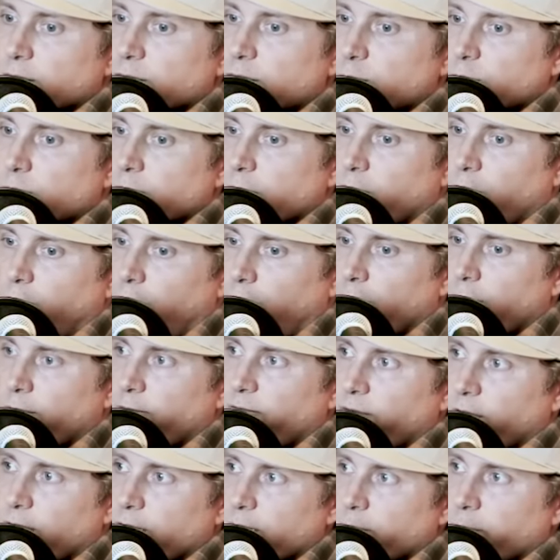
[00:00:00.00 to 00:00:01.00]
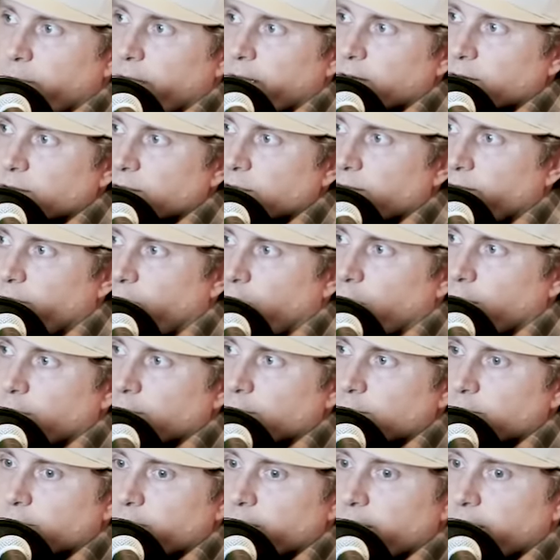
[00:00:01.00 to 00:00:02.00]
doing all the fundamentals of
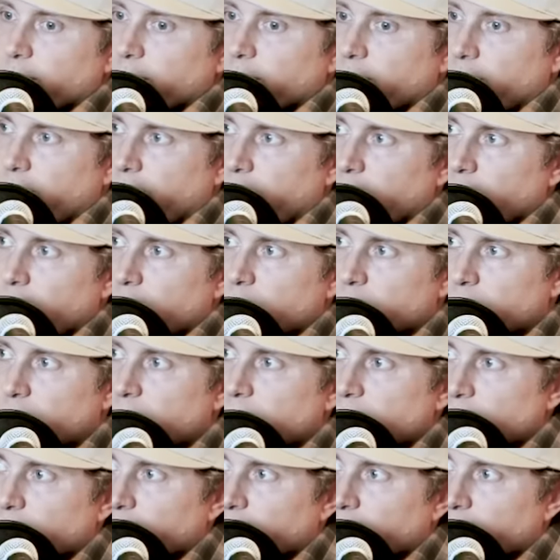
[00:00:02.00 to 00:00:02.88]
archery can be